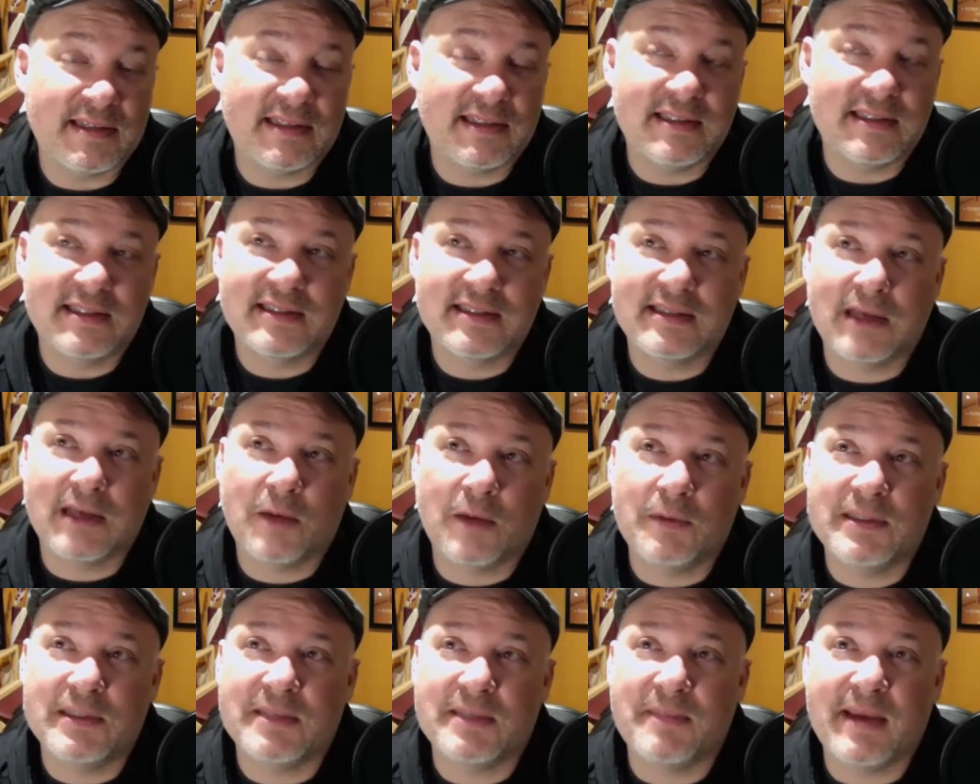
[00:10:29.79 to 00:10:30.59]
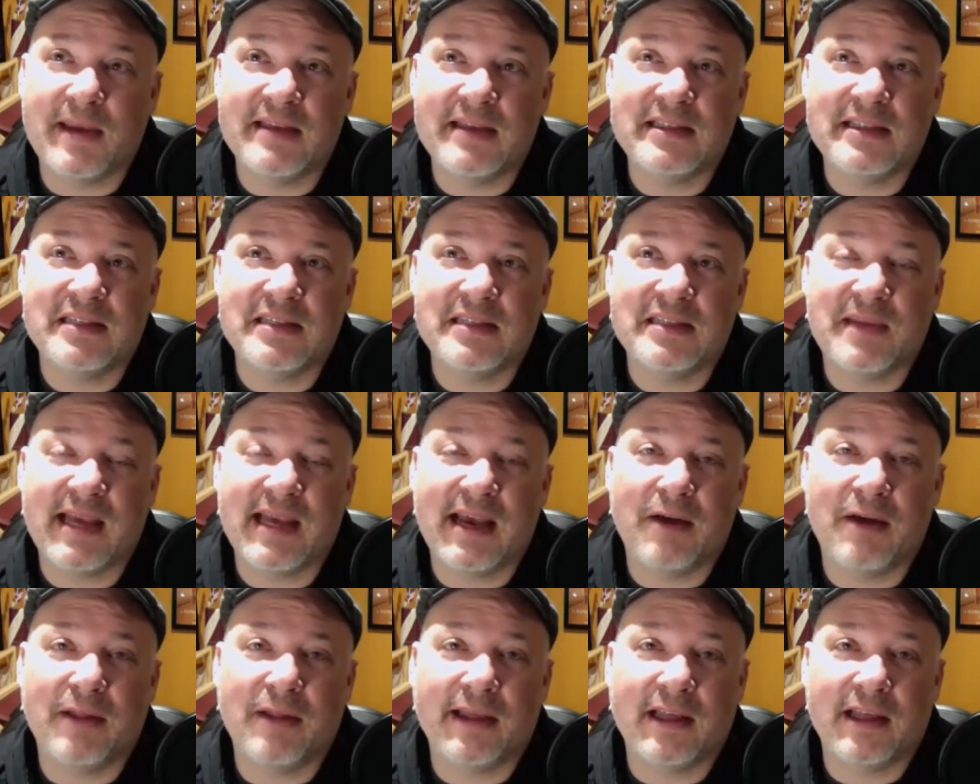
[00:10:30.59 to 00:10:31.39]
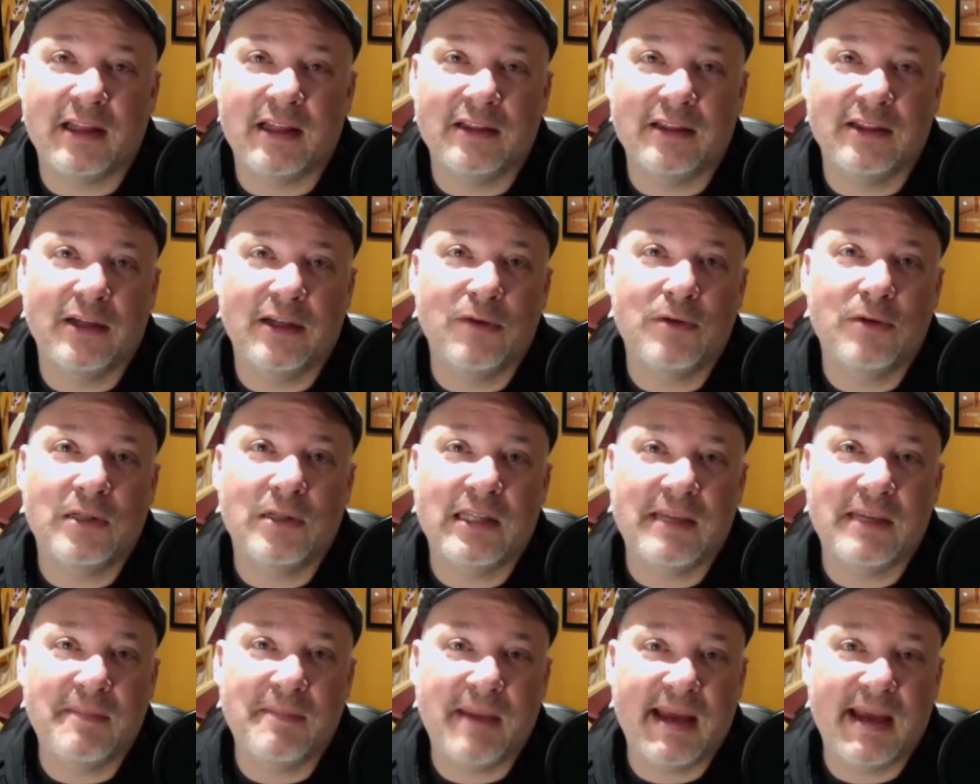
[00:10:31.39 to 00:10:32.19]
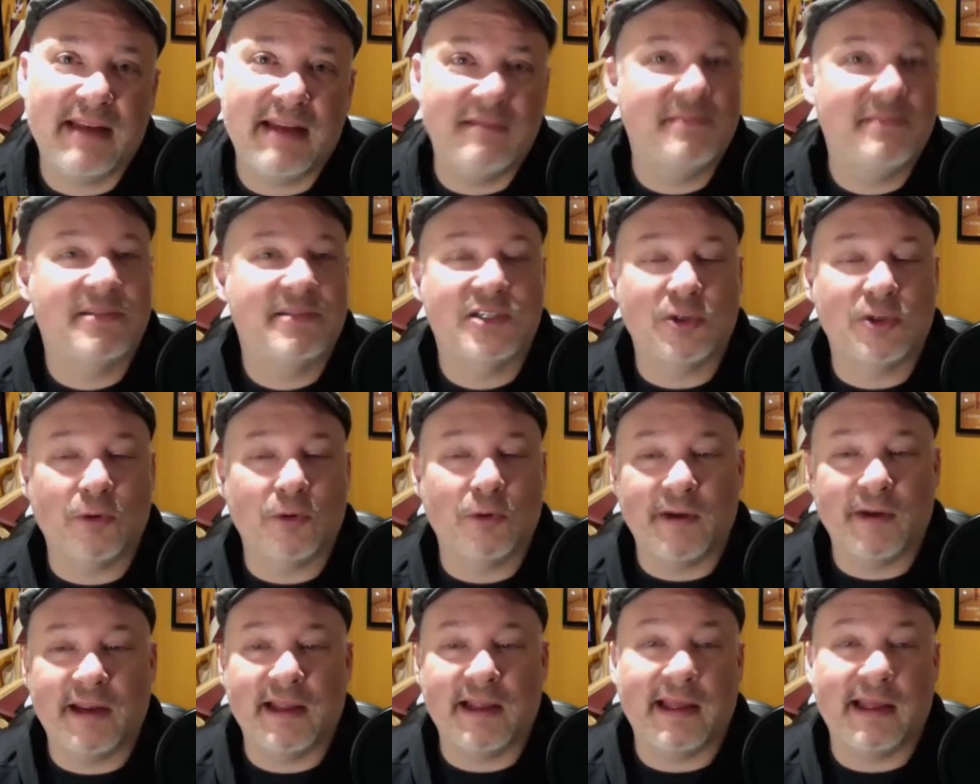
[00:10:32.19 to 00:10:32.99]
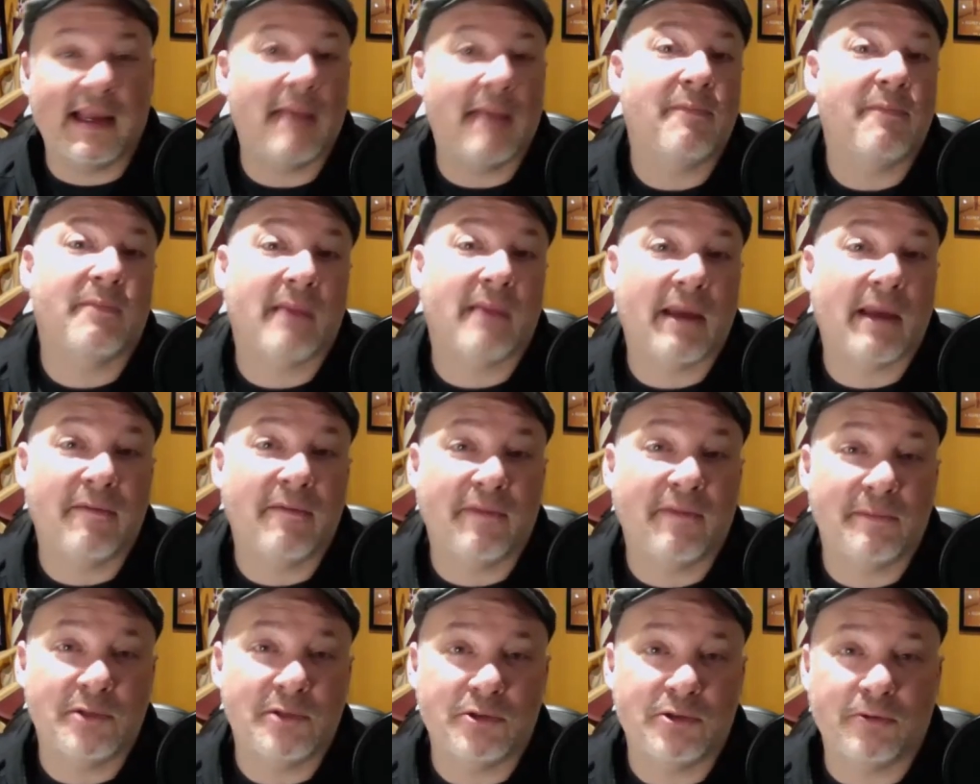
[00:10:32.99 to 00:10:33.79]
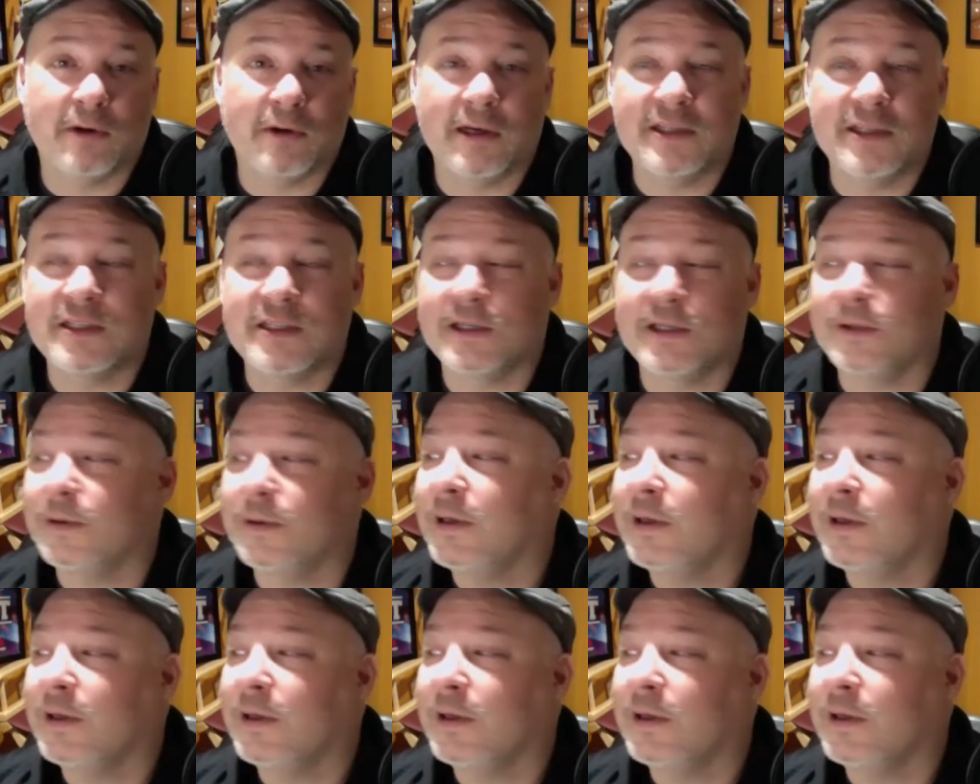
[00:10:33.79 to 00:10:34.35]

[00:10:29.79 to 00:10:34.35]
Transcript: It's always amazes me how, like, a locally made story, like I'm from Toronto,